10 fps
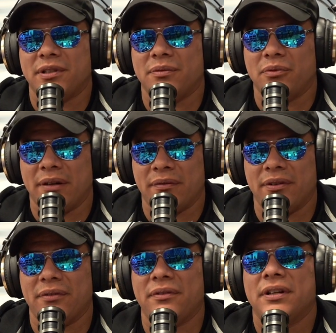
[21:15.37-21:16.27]
When
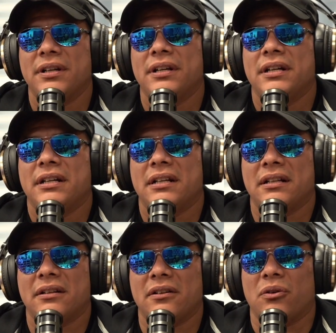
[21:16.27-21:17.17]
whoever,
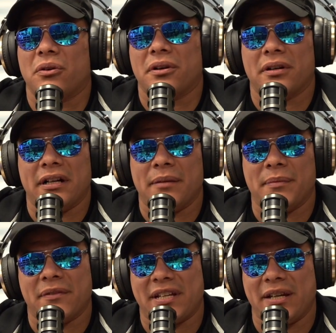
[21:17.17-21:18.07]
or I
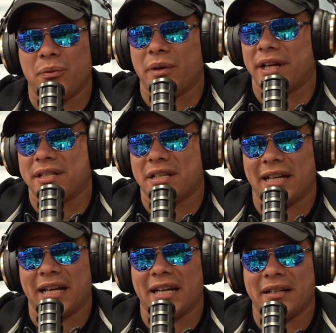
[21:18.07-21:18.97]
mean, if he wins, I
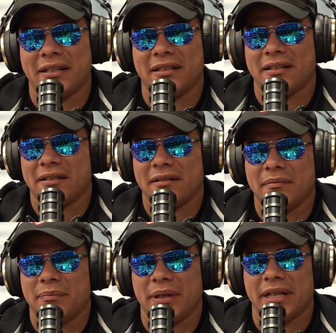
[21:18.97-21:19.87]
get it,
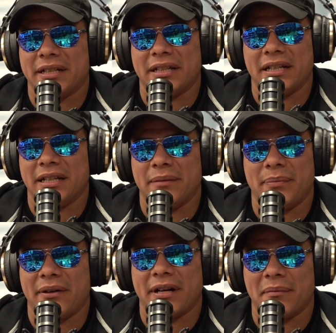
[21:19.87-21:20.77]
but it
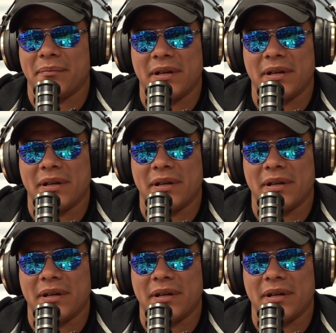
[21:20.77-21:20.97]
better not.